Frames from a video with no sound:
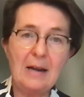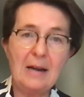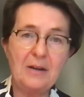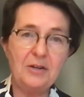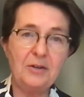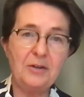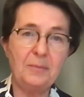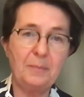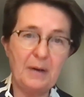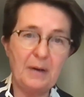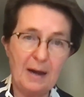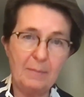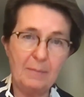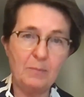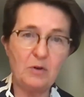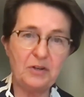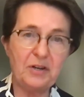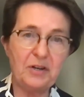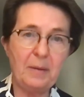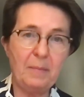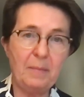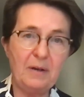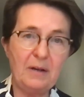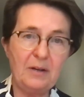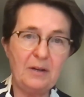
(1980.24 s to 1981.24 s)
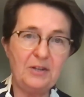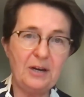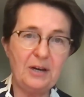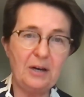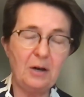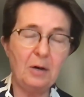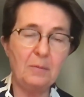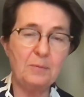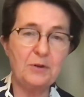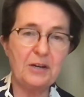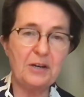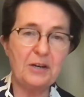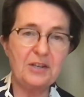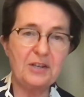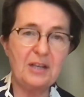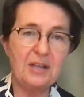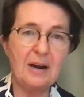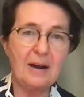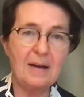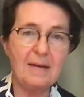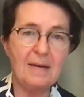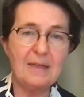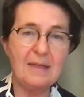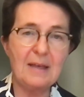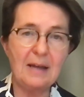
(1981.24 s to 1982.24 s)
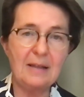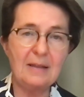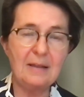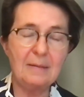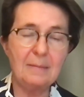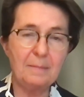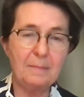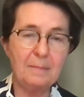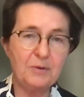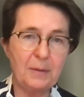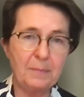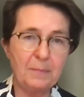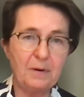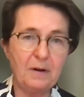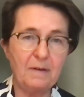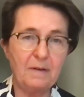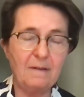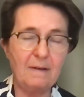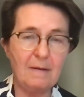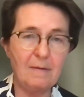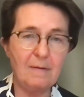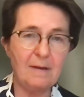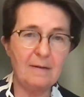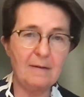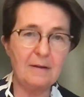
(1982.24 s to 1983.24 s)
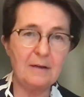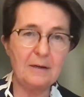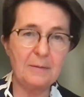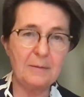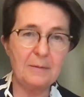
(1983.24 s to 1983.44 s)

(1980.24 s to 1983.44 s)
give the voice just to the survivors.